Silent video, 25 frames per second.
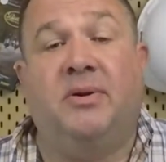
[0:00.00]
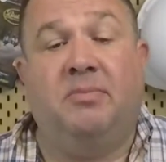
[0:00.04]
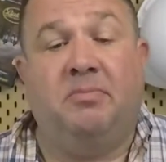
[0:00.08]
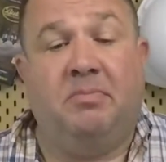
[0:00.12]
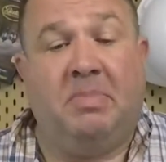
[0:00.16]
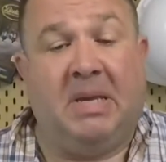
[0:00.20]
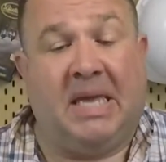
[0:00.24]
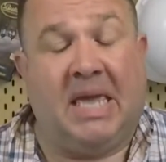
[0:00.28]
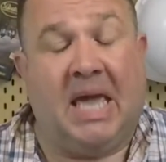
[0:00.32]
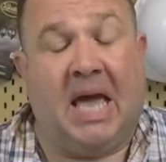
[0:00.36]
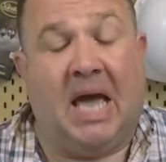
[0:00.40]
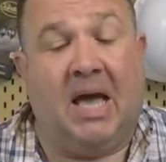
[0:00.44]

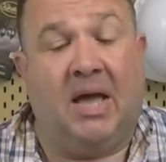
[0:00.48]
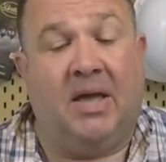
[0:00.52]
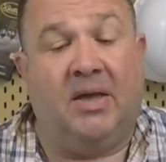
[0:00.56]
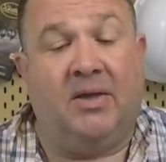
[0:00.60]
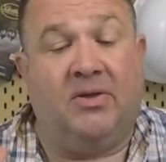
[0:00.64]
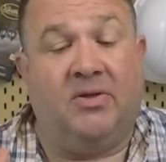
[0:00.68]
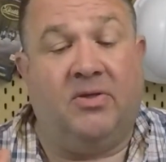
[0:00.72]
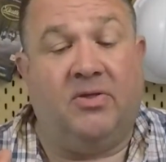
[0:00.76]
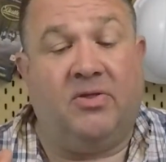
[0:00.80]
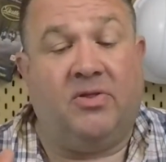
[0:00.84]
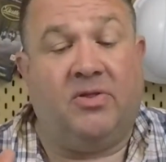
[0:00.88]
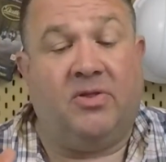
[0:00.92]

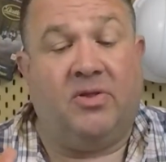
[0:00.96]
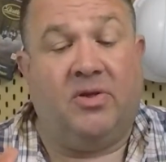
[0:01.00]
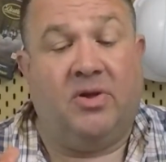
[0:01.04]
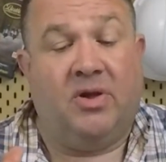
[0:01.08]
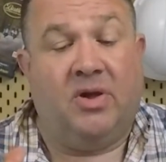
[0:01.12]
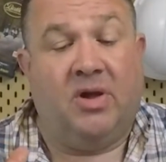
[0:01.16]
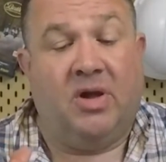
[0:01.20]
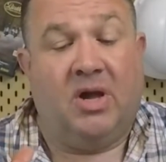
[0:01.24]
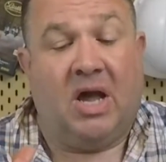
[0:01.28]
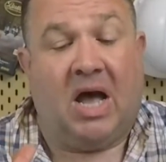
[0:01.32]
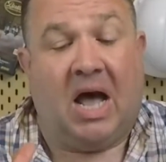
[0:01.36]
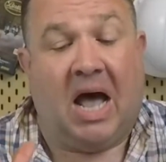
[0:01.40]
because
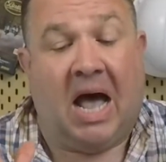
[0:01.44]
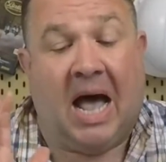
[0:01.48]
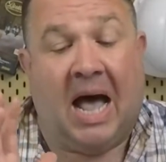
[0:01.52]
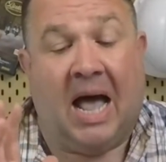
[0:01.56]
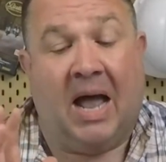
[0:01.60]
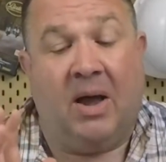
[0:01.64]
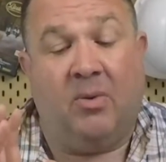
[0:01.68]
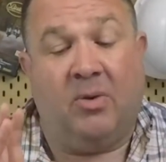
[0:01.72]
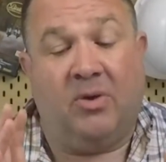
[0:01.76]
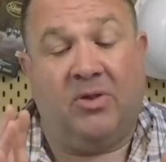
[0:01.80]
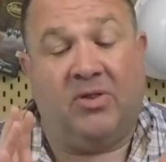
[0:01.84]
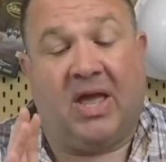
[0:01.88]

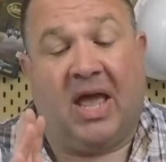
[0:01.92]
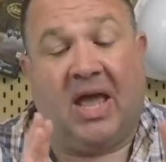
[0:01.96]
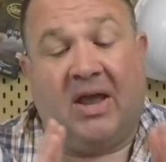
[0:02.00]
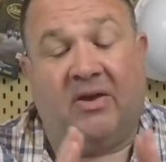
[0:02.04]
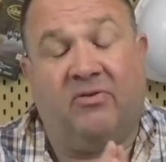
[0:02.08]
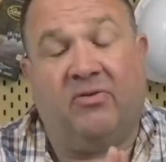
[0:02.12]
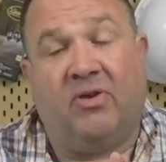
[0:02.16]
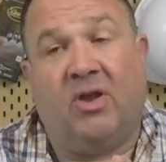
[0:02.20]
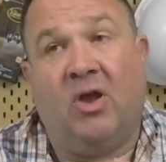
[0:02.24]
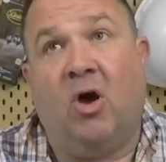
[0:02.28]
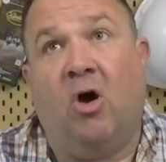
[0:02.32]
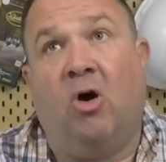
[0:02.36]
I was
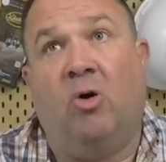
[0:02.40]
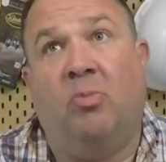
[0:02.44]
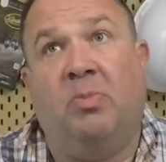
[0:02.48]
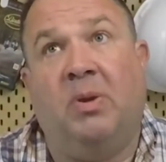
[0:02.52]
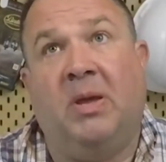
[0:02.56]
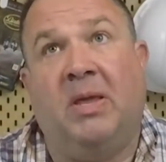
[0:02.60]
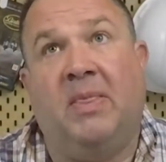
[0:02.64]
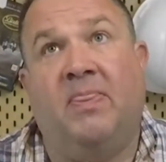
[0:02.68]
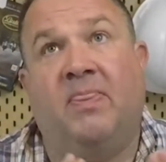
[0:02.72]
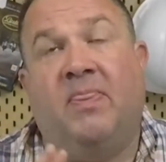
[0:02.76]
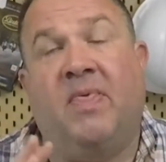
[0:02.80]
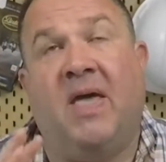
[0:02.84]
actually
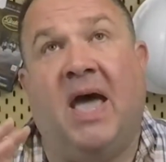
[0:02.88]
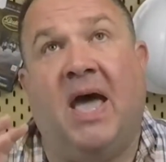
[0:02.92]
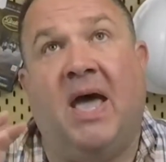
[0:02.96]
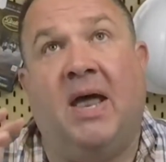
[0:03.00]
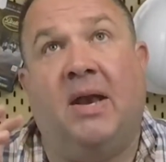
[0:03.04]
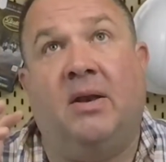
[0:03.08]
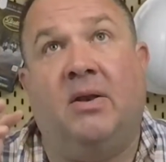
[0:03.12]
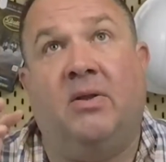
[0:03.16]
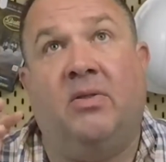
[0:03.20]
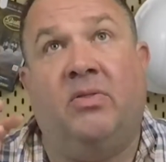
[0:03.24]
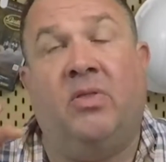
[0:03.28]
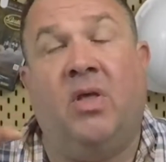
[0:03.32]
hoping
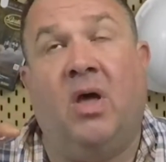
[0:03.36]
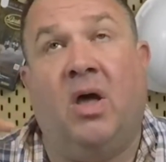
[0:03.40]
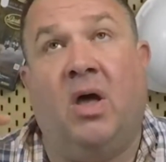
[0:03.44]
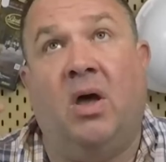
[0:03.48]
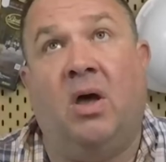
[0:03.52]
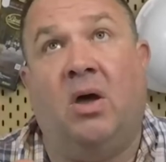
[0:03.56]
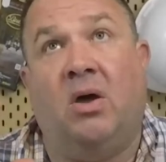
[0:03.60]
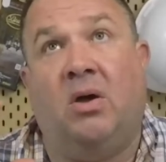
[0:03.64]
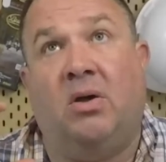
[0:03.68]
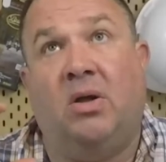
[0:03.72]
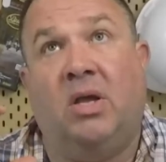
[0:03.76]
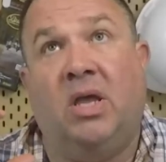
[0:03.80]
that
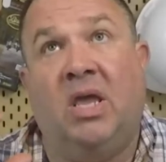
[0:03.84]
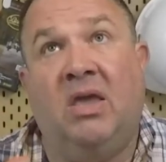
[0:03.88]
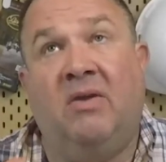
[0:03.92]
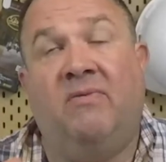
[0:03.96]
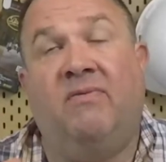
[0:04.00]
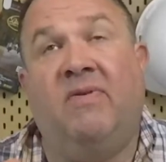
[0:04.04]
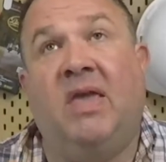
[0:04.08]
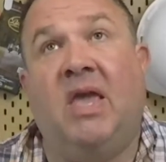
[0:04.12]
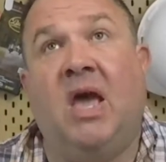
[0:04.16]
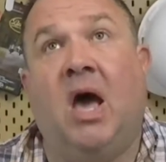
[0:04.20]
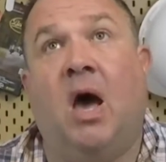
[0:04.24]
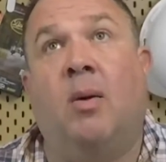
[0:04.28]
the
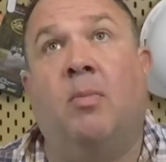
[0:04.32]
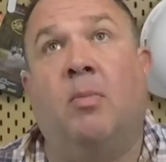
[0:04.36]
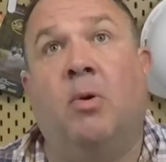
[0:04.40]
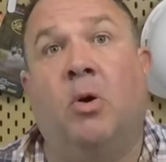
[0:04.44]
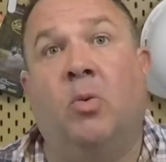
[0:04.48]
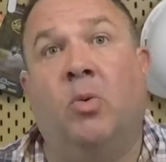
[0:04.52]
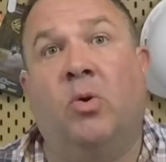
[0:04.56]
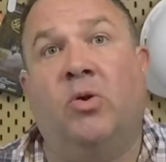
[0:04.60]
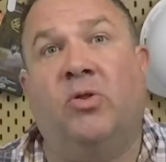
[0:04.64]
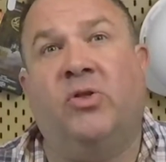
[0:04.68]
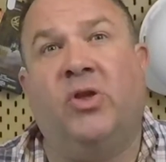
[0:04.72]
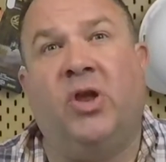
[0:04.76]
EV Hummer
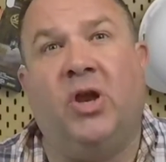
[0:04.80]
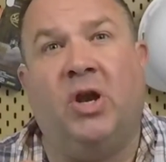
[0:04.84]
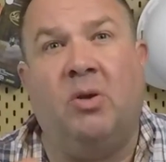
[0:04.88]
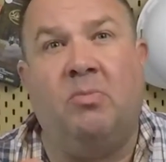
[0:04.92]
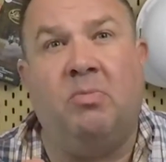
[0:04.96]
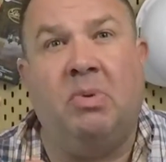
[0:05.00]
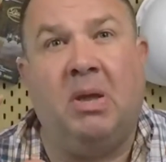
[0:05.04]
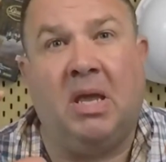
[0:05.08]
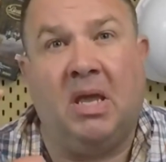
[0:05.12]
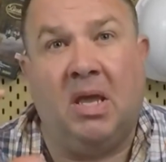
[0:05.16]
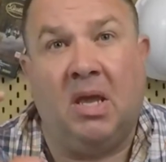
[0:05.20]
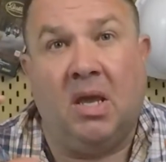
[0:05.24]
was going to
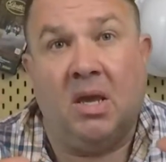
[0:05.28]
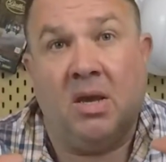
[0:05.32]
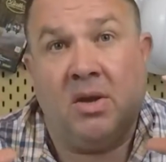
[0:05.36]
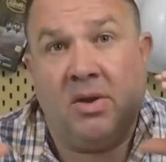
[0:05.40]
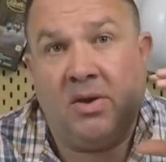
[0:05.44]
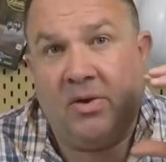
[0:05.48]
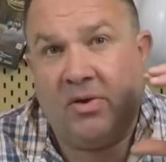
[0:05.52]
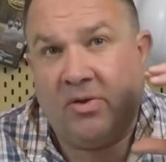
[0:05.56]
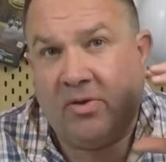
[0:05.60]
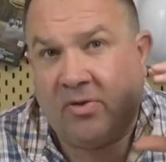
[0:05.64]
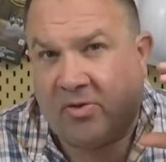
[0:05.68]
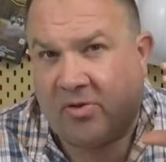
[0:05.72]
be
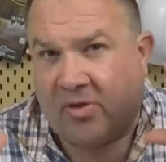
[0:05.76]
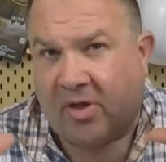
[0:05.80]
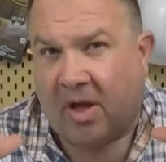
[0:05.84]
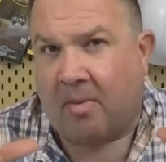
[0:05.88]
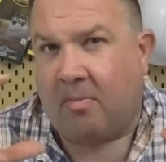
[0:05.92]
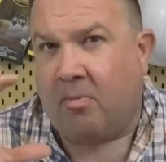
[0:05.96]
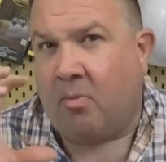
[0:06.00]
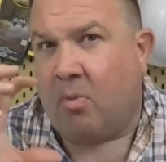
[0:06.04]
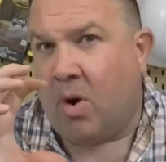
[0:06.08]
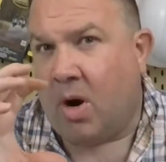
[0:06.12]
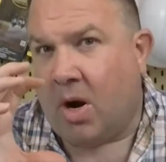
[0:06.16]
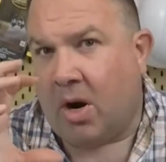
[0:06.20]

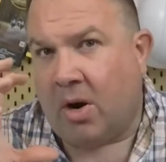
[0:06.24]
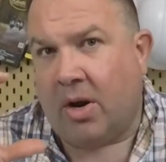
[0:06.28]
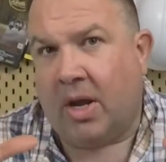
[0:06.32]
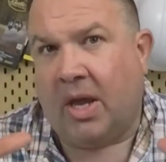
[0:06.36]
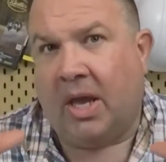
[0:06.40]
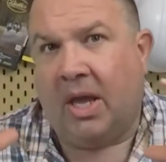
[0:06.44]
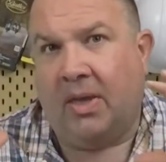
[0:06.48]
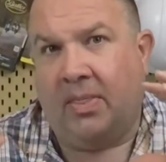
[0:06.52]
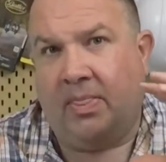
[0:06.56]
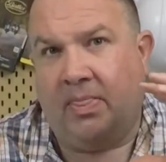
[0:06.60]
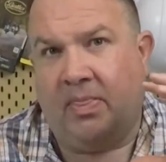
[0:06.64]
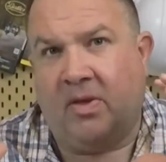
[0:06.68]
somewhere
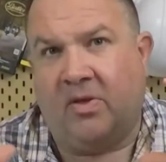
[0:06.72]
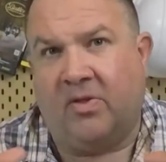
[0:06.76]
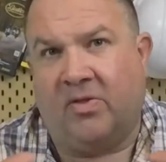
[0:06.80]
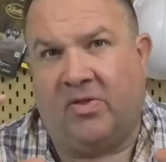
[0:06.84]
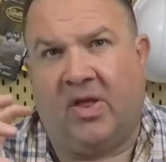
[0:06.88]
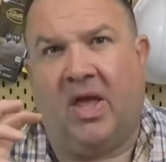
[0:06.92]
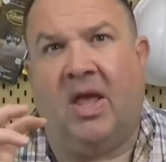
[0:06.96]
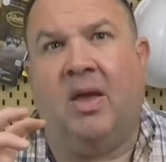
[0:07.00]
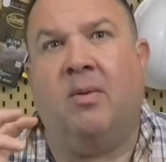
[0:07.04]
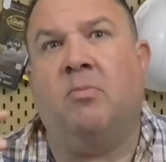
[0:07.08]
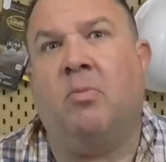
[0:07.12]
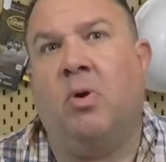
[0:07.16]
in the
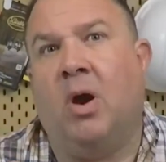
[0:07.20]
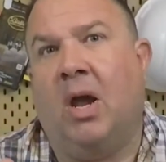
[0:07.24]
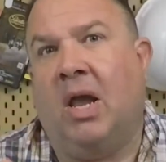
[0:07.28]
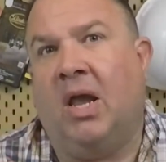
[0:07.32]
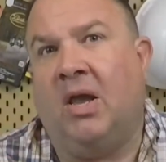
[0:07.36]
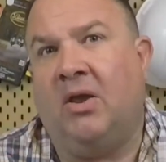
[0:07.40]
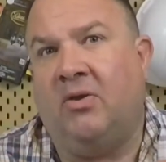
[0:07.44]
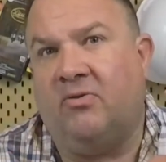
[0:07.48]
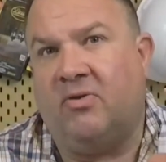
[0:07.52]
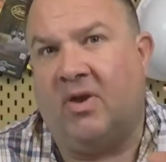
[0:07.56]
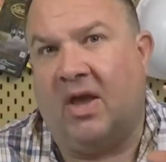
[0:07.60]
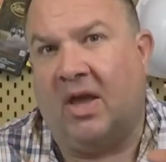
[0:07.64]
same
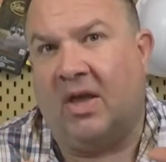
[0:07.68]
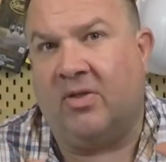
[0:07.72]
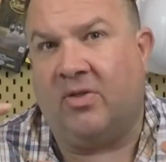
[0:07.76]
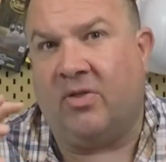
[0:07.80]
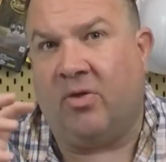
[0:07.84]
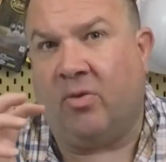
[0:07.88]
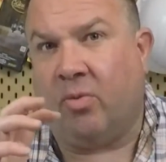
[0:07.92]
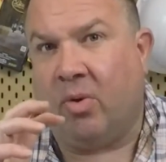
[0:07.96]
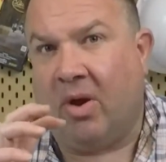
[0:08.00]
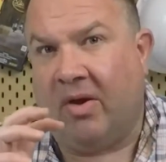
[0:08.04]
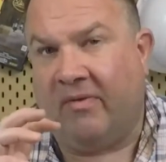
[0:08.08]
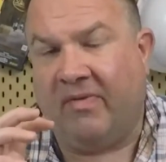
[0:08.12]
range as
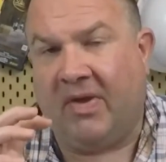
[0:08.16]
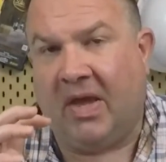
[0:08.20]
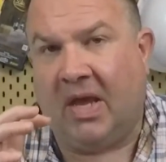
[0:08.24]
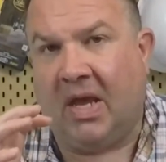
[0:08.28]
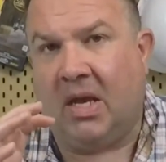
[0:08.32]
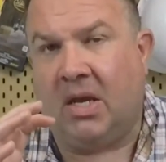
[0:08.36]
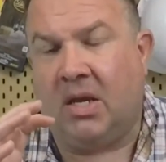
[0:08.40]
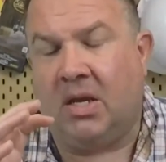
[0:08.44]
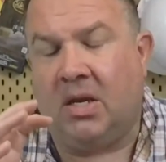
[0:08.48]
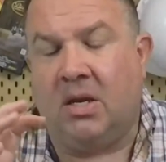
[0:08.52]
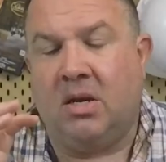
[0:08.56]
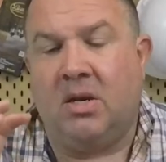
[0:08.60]
the
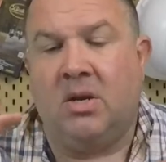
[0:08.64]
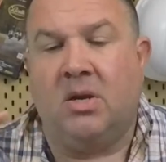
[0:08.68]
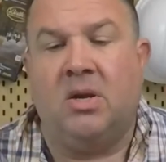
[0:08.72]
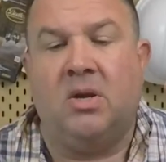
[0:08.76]
Rivian,